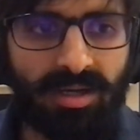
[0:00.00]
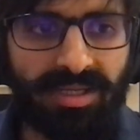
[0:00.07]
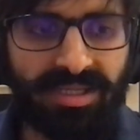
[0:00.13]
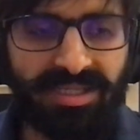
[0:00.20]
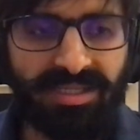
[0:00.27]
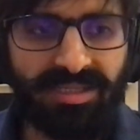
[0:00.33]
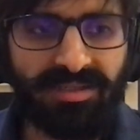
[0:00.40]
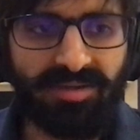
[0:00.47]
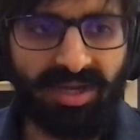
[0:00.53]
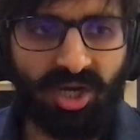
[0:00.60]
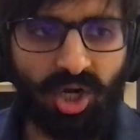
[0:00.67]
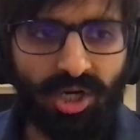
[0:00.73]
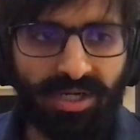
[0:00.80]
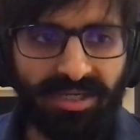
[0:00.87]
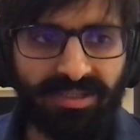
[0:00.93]
he
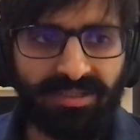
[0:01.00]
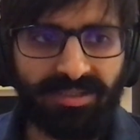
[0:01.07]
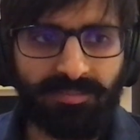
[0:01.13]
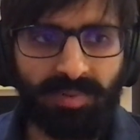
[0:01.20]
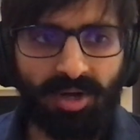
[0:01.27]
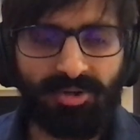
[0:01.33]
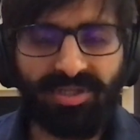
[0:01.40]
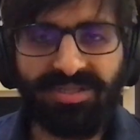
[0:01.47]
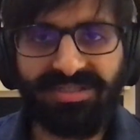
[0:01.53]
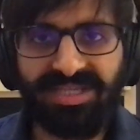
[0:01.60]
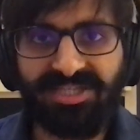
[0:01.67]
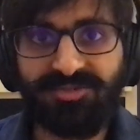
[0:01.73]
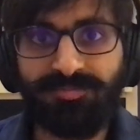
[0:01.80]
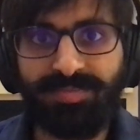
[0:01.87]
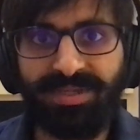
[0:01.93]
recorded about his
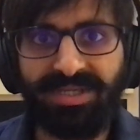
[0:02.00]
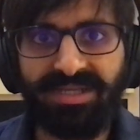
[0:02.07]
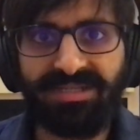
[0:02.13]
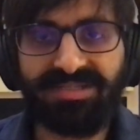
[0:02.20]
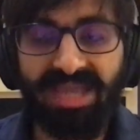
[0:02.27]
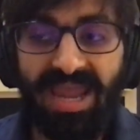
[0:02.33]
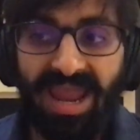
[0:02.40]
experience